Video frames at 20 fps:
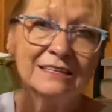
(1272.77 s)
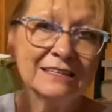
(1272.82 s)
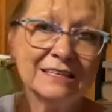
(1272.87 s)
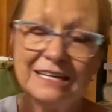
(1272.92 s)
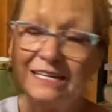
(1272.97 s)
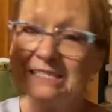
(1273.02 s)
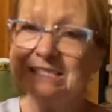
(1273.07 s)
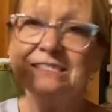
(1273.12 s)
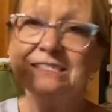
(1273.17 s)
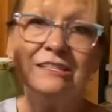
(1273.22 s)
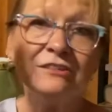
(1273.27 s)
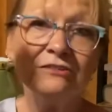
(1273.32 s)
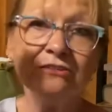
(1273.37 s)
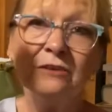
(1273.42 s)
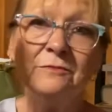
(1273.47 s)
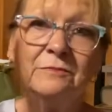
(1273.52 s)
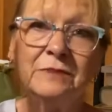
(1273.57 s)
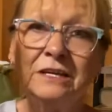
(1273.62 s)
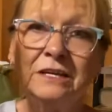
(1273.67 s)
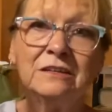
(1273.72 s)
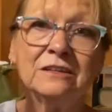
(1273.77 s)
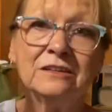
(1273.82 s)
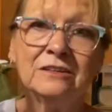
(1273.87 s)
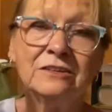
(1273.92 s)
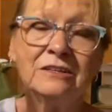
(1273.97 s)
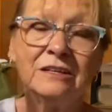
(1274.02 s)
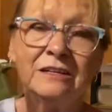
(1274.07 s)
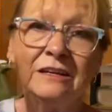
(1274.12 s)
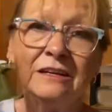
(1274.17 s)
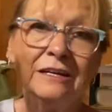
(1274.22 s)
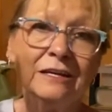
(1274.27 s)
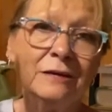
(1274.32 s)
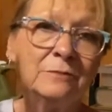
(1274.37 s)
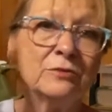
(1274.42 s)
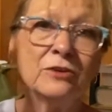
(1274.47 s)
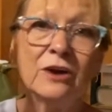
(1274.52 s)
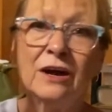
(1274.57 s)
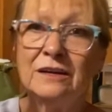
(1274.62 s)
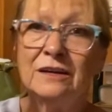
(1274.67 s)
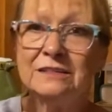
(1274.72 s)
it's still going to be a good cleaning
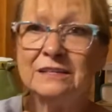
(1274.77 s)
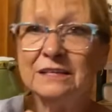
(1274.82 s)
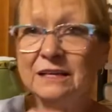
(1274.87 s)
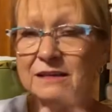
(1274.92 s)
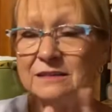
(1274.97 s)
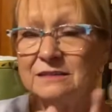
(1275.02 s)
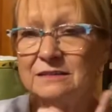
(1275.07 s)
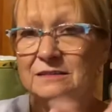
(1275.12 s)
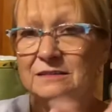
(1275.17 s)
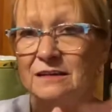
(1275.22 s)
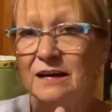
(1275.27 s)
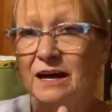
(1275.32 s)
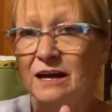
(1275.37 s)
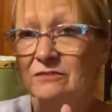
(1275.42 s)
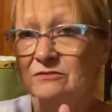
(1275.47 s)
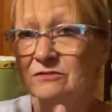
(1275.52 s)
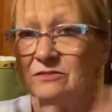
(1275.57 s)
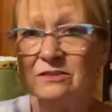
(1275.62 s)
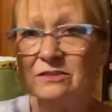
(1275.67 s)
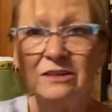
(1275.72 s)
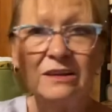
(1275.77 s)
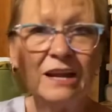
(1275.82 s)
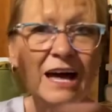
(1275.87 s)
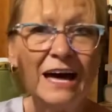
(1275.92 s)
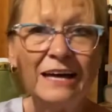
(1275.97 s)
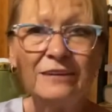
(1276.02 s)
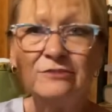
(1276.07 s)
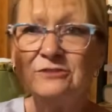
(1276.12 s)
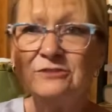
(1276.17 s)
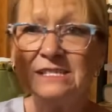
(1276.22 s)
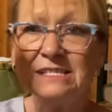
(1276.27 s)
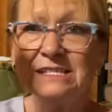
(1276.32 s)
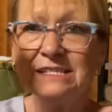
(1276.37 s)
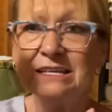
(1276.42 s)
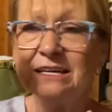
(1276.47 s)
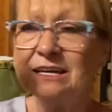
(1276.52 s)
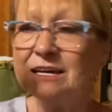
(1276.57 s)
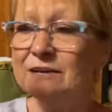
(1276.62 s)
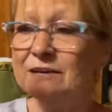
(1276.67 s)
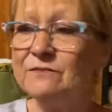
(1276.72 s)
product on lighter
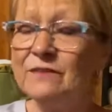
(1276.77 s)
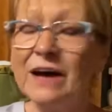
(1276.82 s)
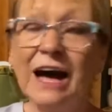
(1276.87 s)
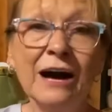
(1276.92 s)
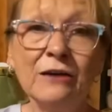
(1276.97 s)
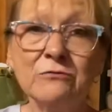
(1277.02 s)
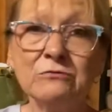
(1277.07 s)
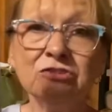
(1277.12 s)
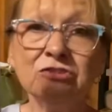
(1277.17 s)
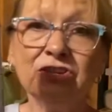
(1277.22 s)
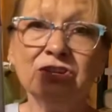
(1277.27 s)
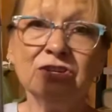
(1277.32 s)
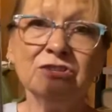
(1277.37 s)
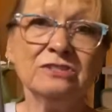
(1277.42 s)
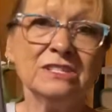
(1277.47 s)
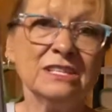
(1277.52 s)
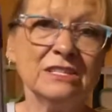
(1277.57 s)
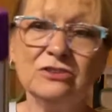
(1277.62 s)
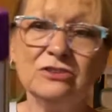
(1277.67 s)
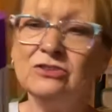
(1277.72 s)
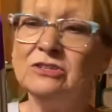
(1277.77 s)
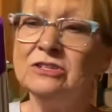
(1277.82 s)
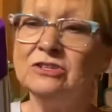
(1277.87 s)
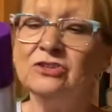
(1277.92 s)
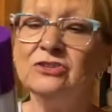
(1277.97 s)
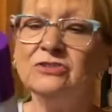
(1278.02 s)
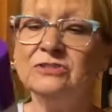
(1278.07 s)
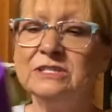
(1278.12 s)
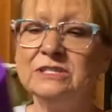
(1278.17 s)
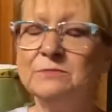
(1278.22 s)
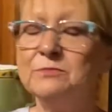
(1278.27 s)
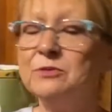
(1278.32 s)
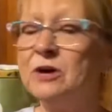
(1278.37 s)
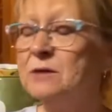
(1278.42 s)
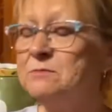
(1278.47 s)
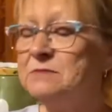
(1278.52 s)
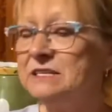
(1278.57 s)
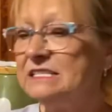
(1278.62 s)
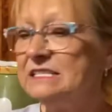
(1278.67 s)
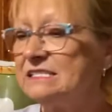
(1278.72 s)
stuff. I will use it. You can use it
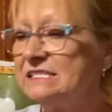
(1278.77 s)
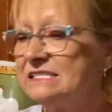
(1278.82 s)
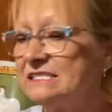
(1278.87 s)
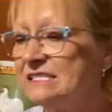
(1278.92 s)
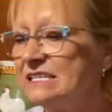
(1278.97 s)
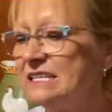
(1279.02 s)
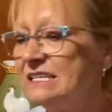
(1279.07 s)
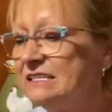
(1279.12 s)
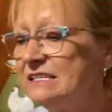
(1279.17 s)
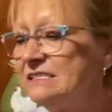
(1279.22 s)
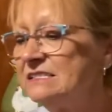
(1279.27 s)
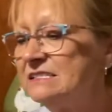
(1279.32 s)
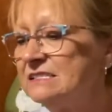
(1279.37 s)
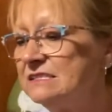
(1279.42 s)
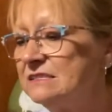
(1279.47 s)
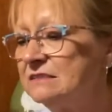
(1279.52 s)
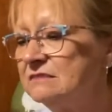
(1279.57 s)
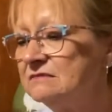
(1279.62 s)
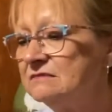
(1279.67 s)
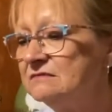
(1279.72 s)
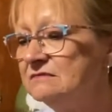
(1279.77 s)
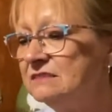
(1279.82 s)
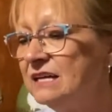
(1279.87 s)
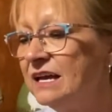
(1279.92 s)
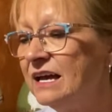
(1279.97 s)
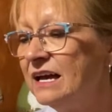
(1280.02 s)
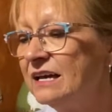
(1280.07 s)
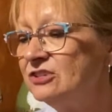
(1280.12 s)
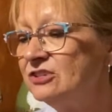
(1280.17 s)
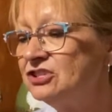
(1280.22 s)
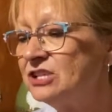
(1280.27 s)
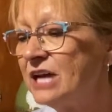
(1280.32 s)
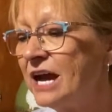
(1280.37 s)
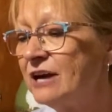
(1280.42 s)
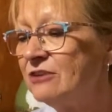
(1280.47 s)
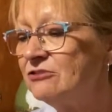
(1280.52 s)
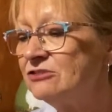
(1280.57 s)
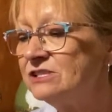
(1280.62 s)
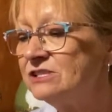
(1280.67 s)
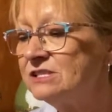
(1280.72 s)
probably in sinks. Yeah,
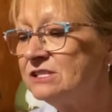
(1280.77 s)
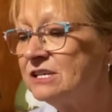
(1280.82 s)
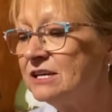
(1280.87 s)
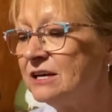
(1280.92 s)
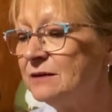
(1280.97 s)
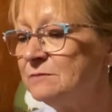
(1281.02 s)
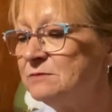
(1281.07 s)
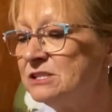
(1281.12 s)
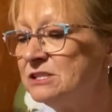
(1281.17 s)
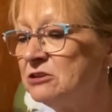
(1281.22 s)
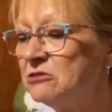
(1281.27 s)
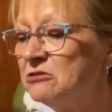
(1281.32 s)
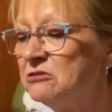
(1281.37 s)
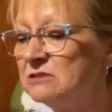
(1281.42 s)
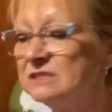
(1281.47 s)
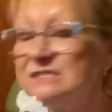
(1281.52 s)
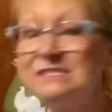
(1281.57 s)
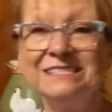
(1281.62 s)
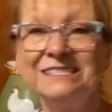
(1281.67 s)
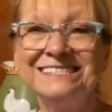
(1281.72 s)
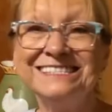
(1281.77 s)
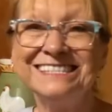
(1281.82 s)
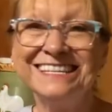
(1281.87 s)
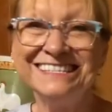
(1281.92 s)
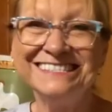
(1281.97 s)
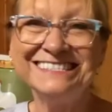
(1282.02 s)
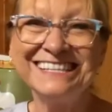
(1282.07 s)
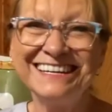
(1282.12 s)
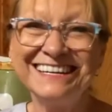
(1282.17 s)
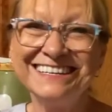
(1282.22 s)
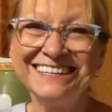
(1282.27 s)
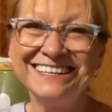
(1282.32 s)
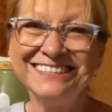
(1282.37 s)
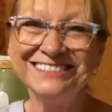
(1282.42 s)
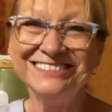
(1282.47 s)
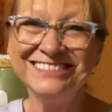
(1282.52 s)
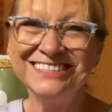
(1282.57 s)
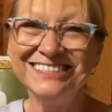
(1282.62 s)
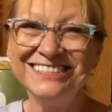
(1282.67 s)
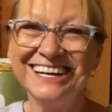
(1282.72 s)
showers, tubs, toilets, and sinks. I
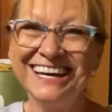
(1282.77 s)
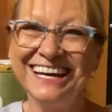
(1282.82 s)
told you.